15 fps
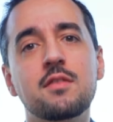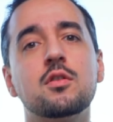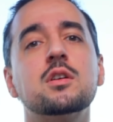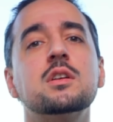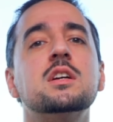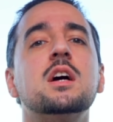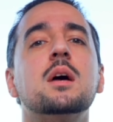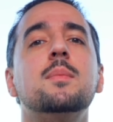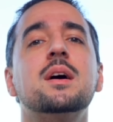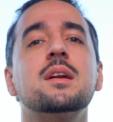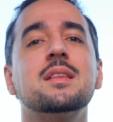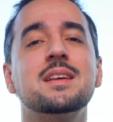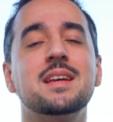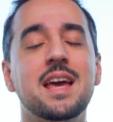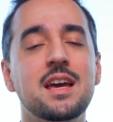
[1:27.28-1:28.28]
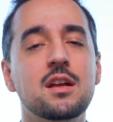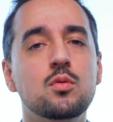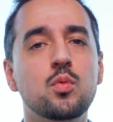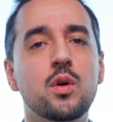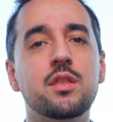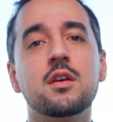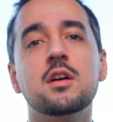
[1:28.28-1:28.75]
already come out of the gate
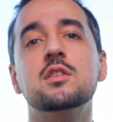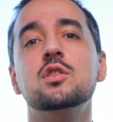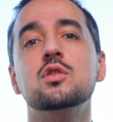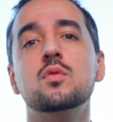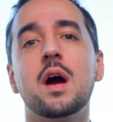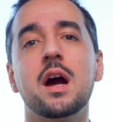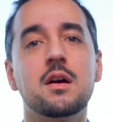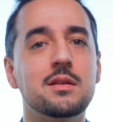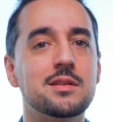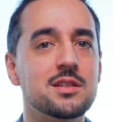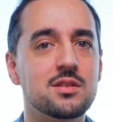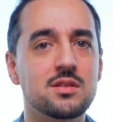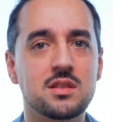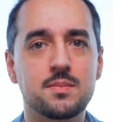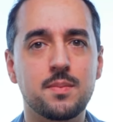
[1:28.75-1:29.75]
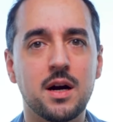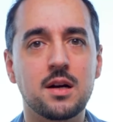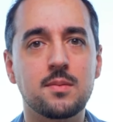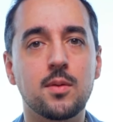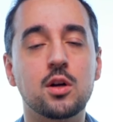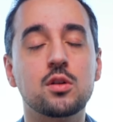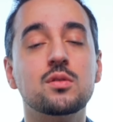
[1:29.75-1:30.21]
with a new
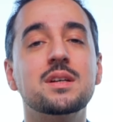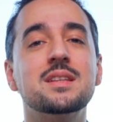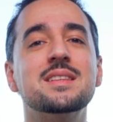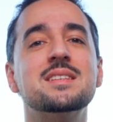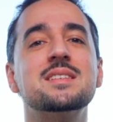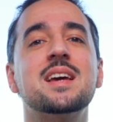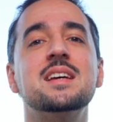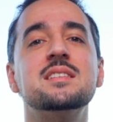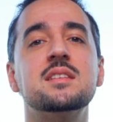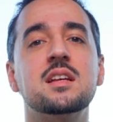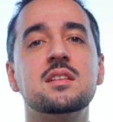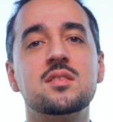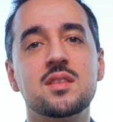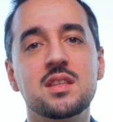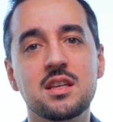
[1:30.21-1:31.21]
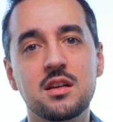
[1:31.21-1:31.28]
heritage-inspired model. In this case, it's the